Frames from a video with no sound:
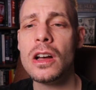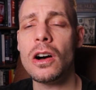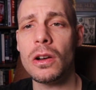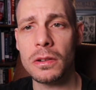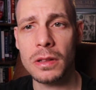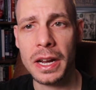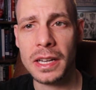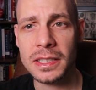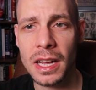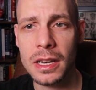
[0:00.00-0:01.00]
although like I
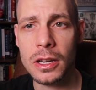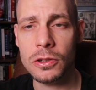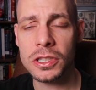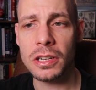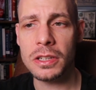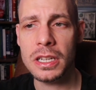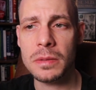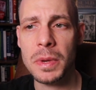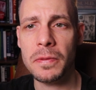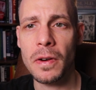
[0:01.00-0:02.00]
said, you still need to
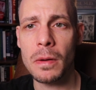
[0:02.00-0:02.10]
be